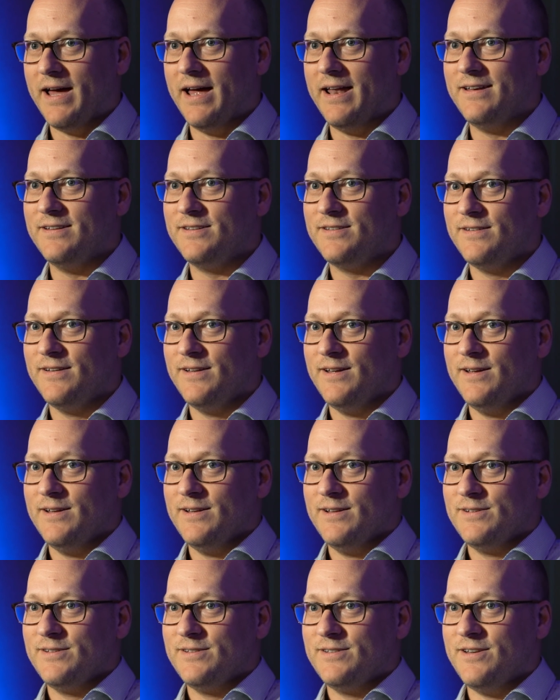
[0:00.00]
And
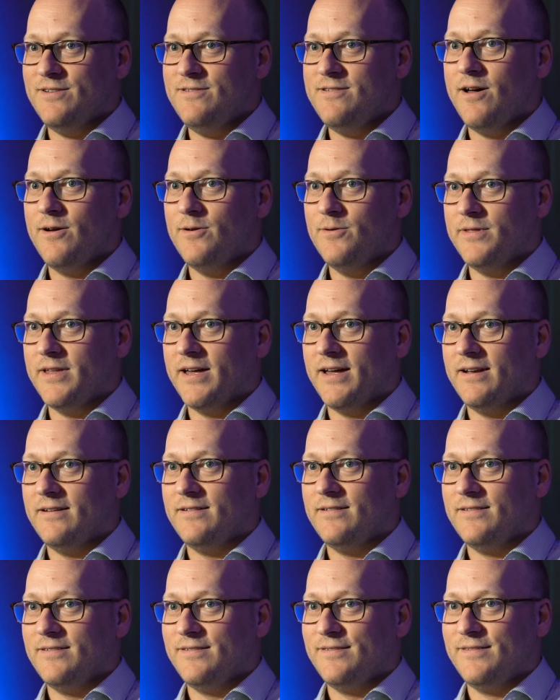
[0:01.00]
to know that
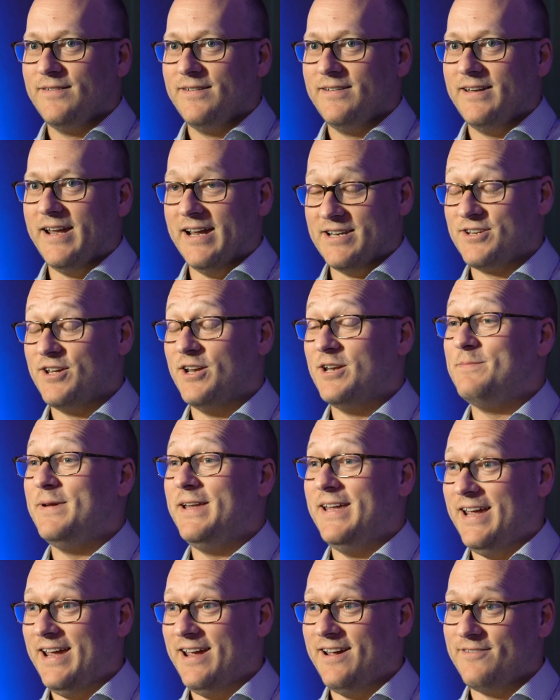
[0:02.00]
it's going to
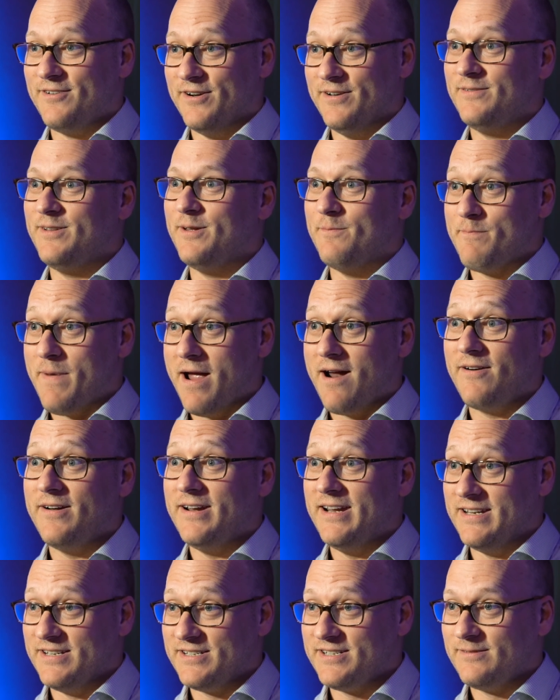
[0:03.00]
be here and that
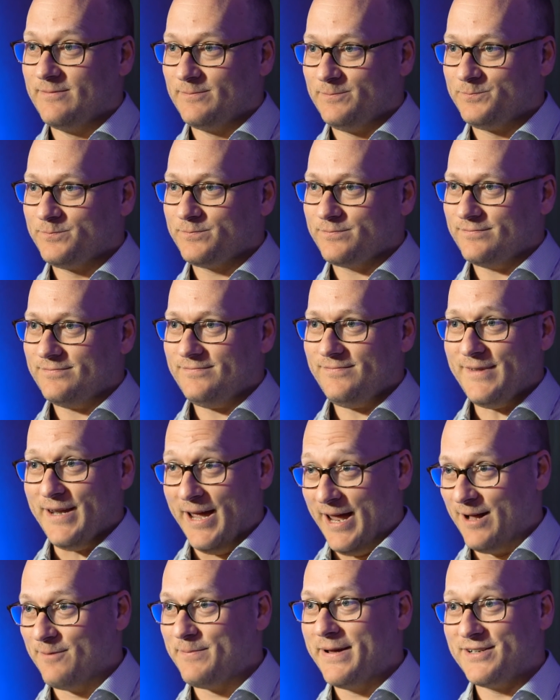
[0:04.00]
Barry is
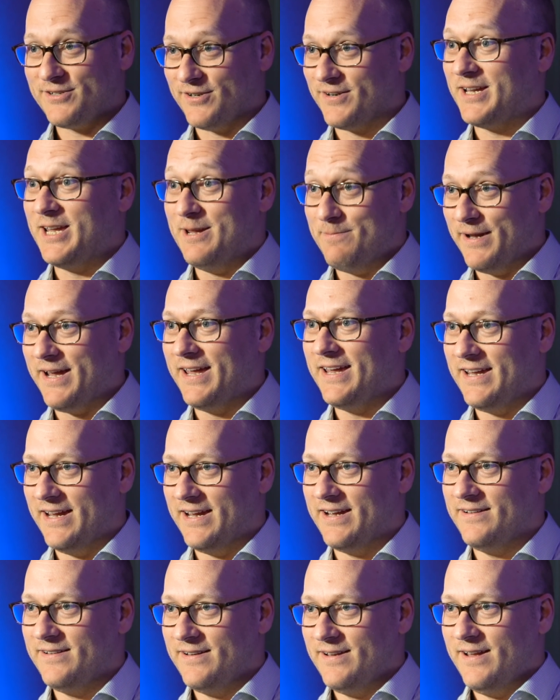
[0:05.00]
hell-bent on keeping it
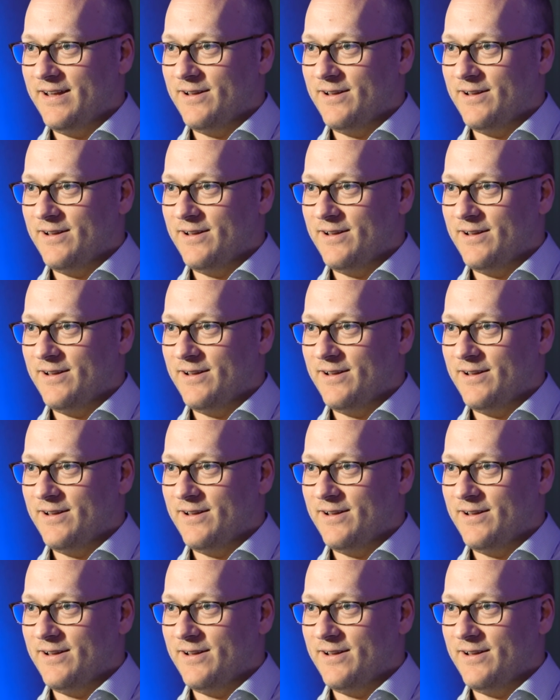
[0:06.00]
here,